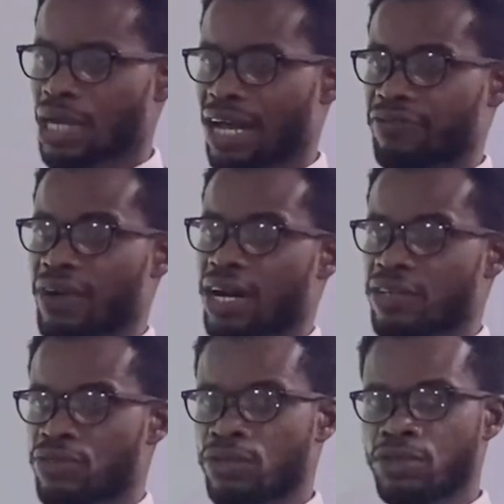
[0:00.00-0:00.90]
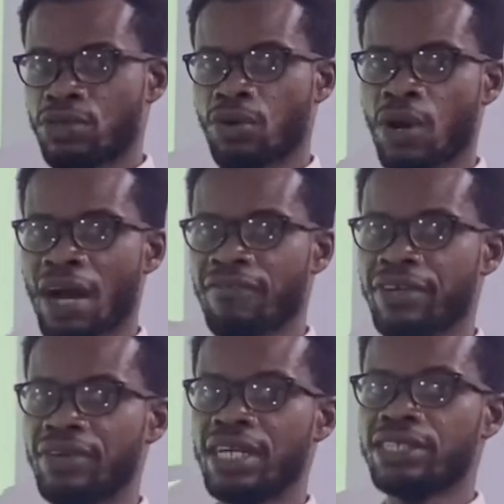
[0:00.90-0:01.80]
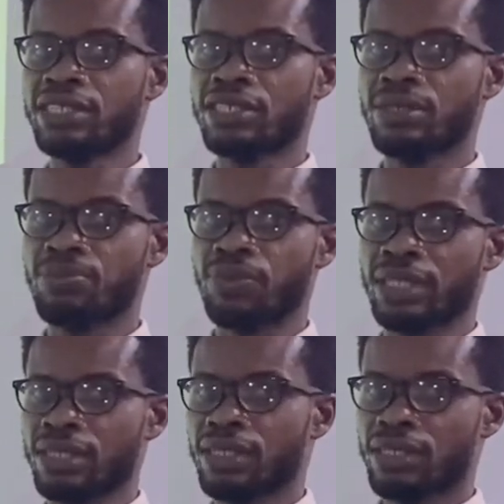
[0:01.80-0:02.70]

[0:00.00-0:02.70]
as far as you have a relationship with